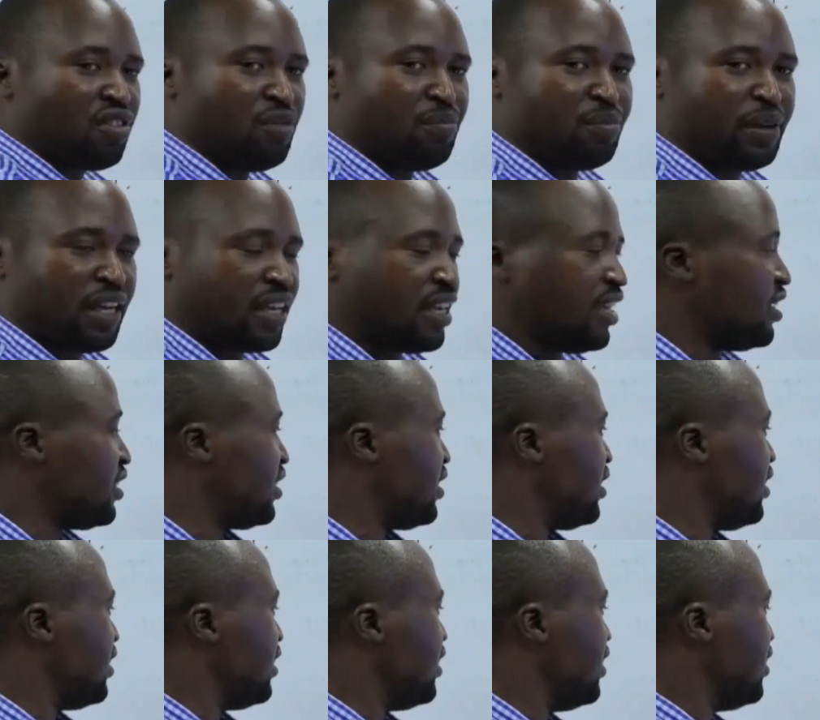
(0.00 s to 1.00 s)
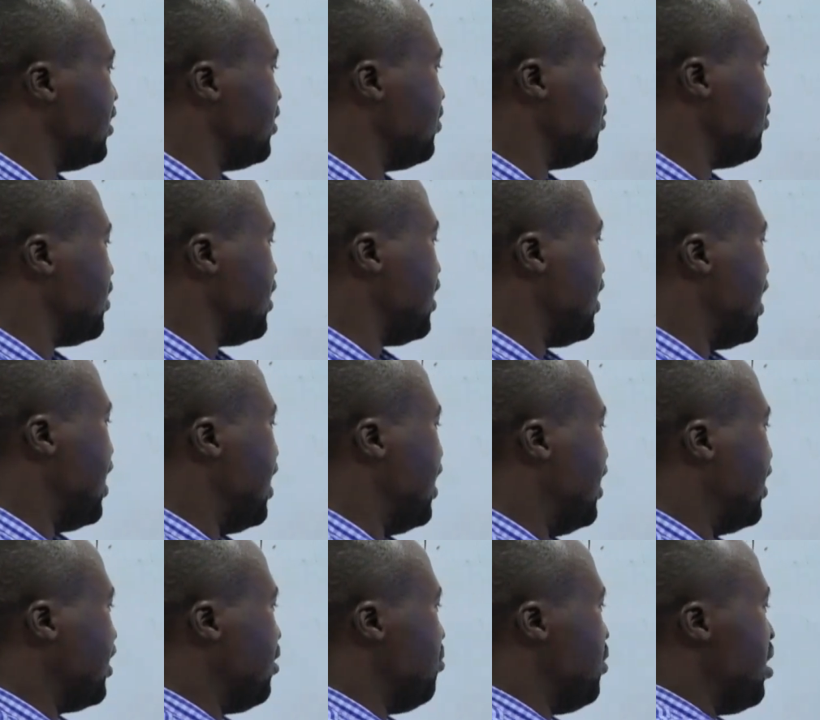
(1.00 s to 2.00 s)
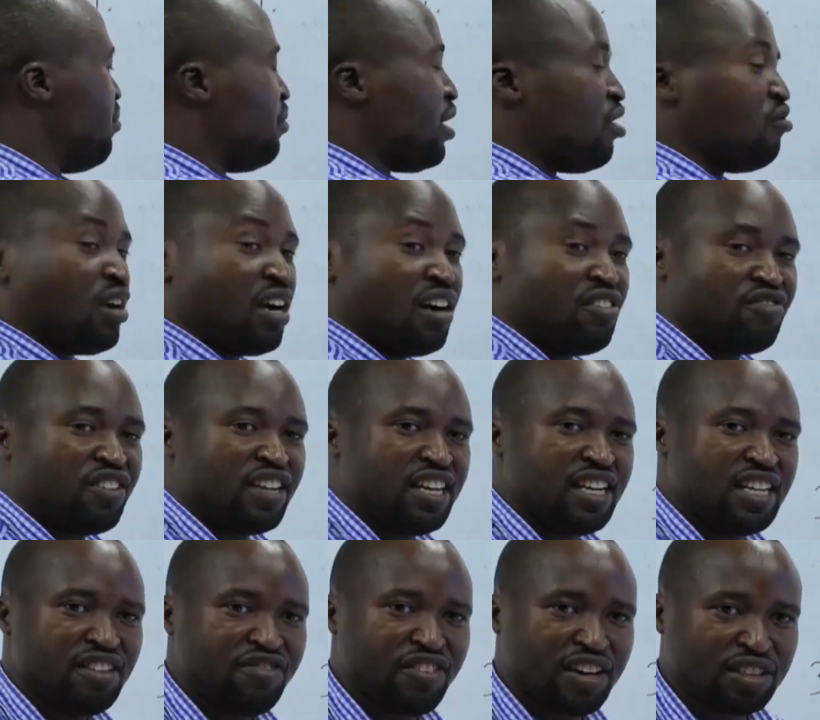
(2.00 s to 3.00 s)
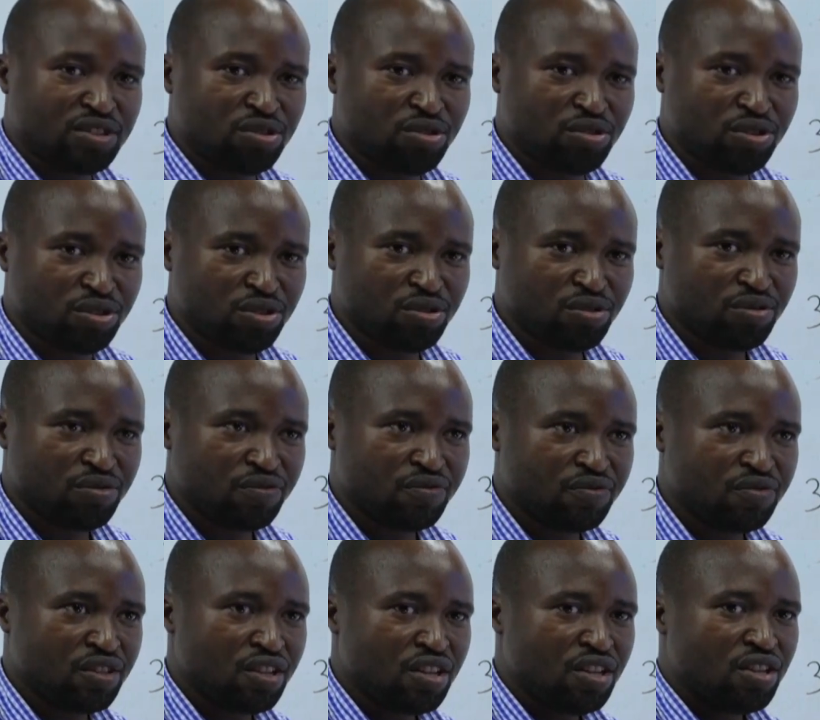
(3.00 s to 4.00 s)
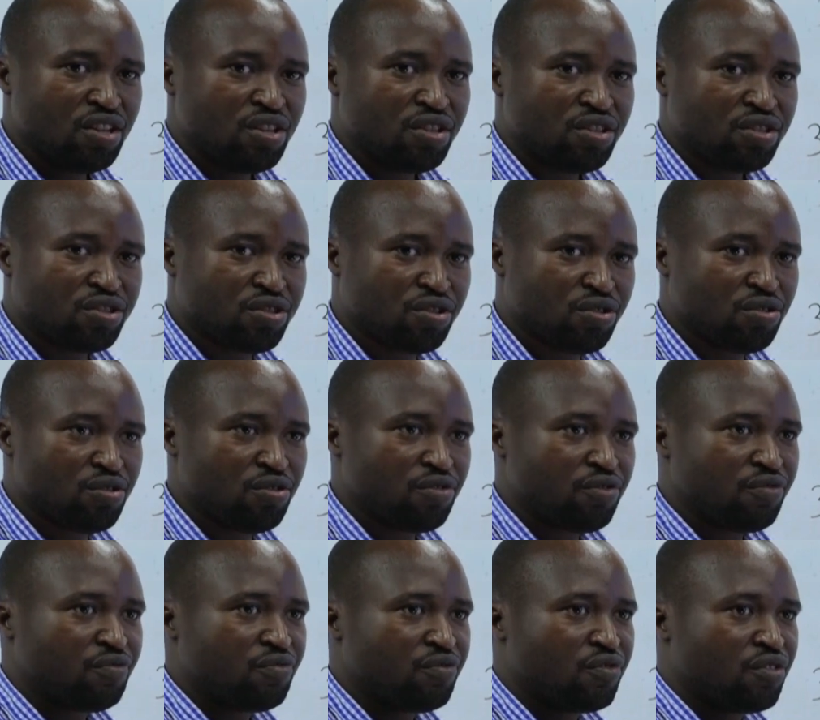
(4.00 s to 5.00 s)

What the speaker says: of the bracket. Remember, we have n factorial. So,